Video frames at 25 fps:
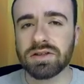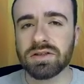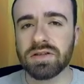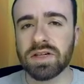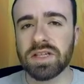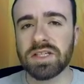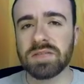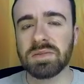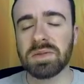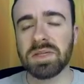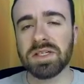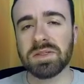
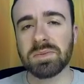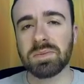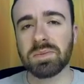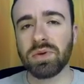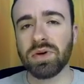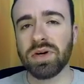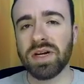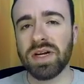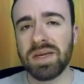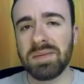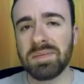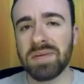range, but that's
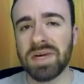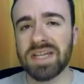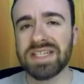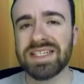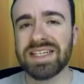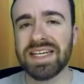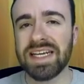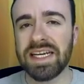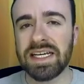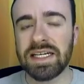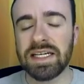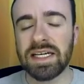pretty much
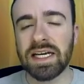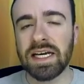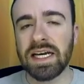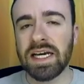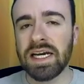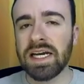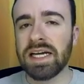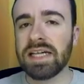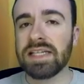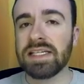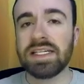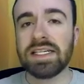it.
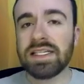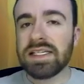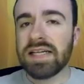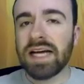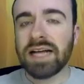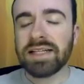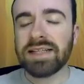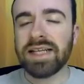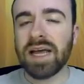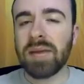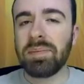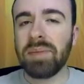She's
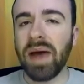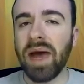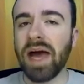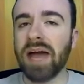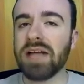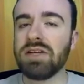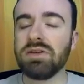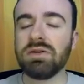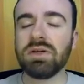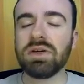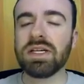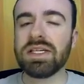not that
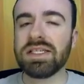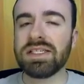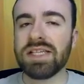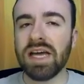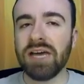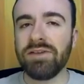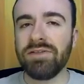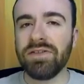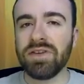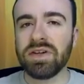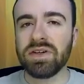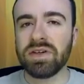bad. You can
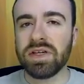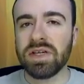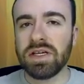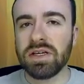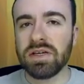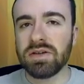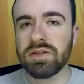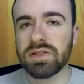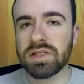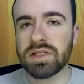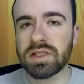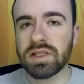definitely
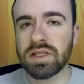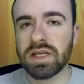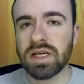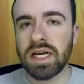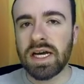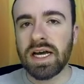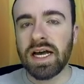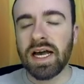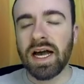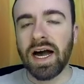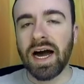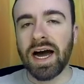use her.
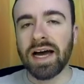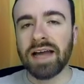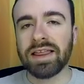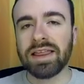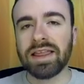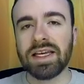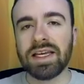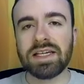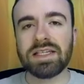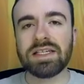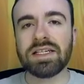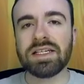I
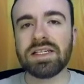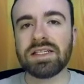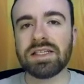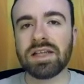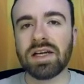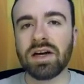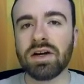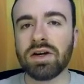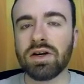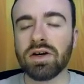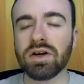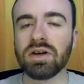think she's
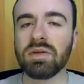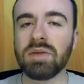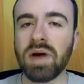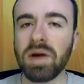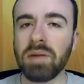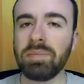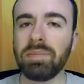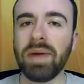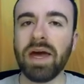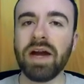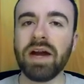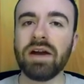a good
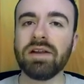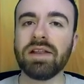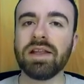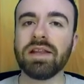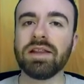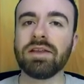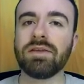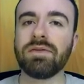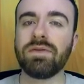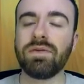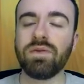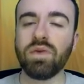amount better than
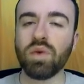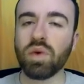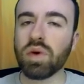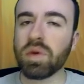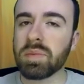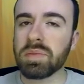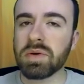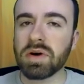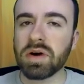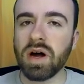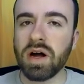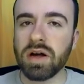the 4
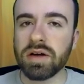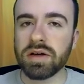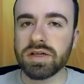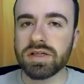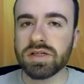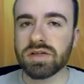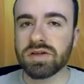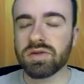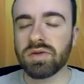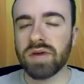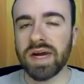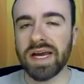
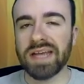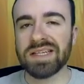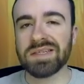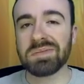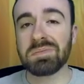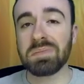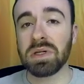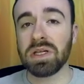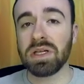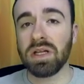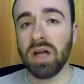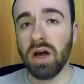brawlers ranked
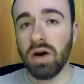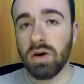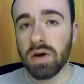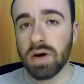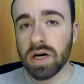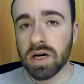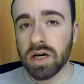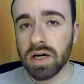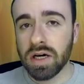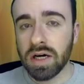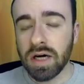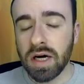below
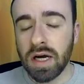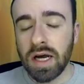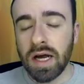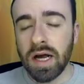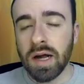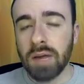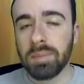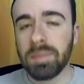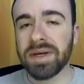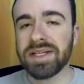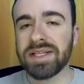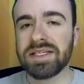her,
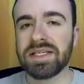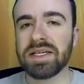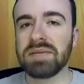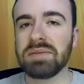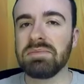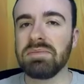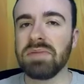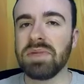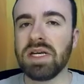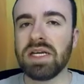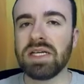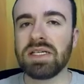but to
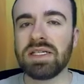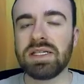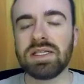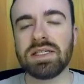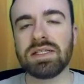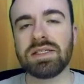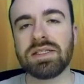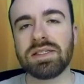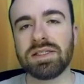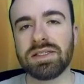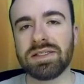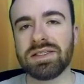me, she's
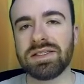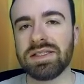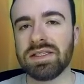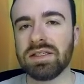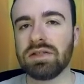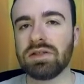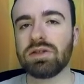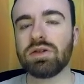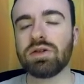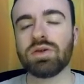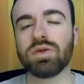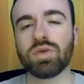
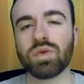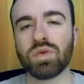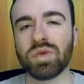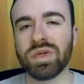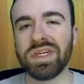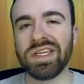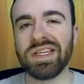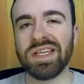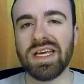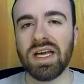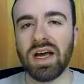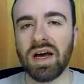still
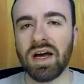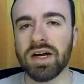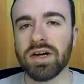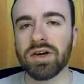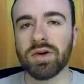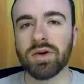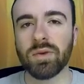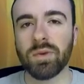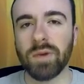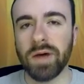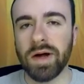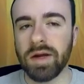really
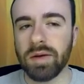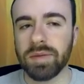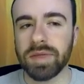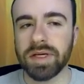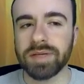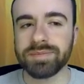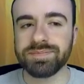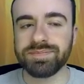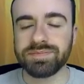underwhelming.